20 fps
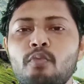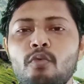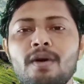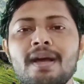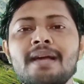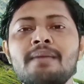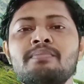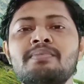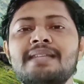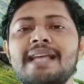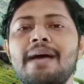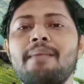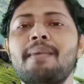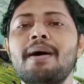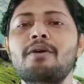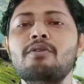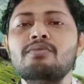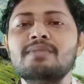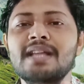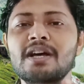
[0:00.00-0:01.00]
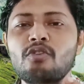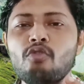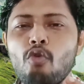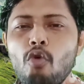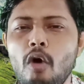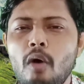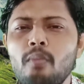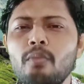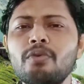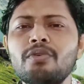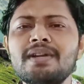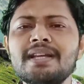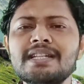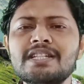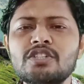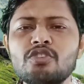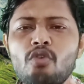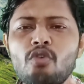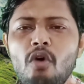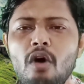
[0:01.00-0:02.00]
poems about the
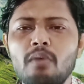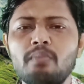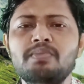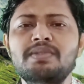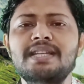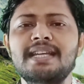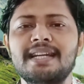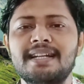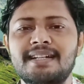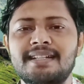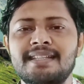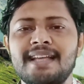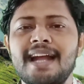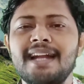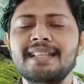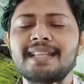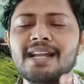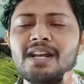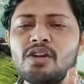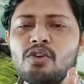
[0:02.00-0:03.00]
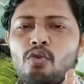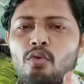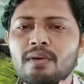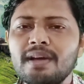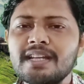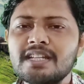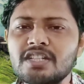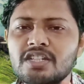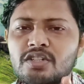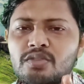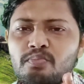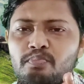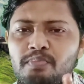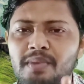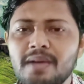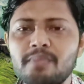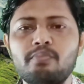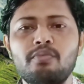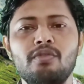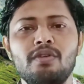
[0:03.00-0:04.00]
commonest objects and the lowest
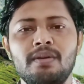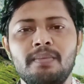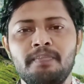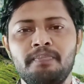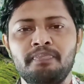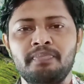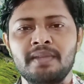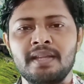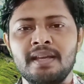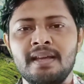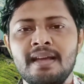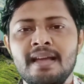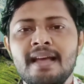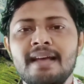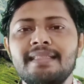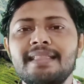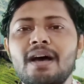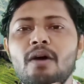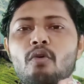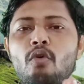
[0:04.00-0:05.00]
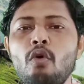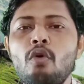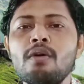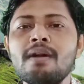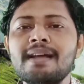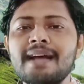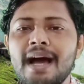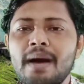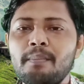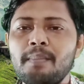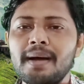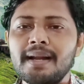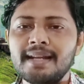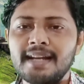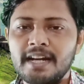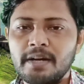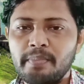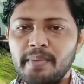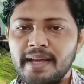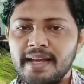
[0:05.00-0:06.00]
people. The Old
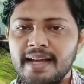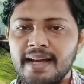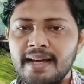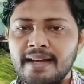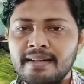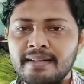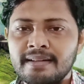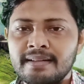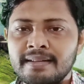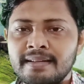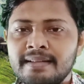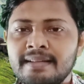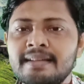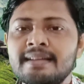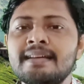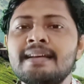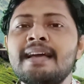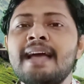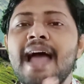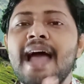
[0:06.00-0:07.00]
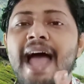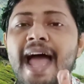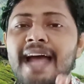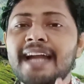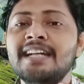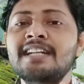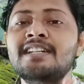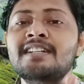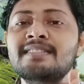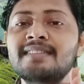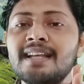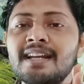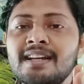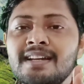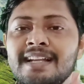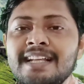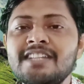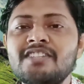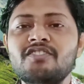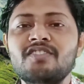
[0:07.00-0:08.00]
Cumberland Beggar and the
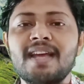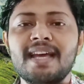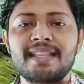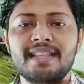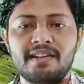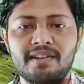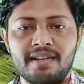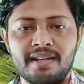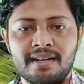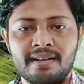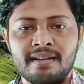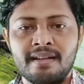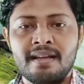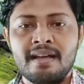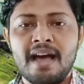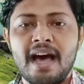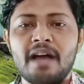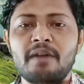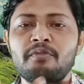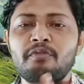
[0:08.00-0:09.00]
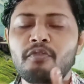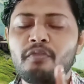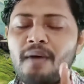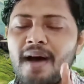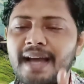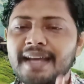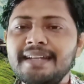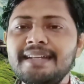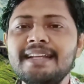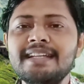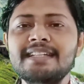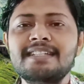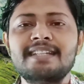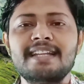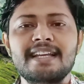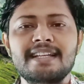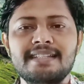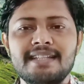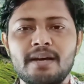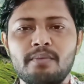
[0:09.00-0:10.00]
Leech Gatherer are finest
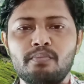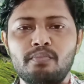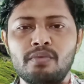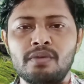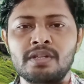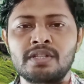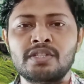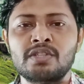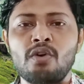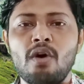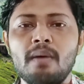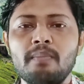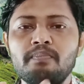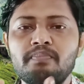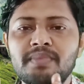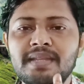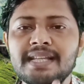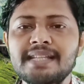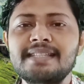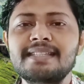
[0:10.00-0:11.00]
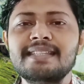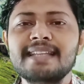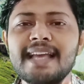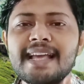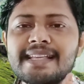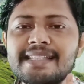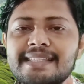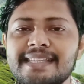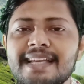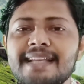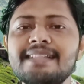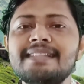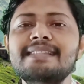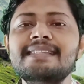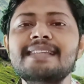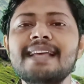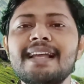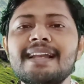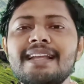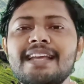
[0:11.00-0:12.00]
examples of this
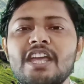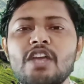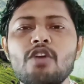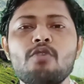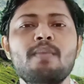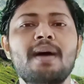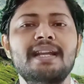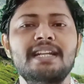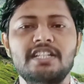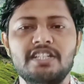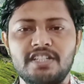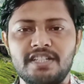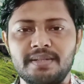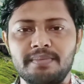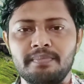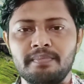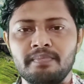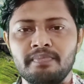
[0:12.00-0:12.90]
essential humanity.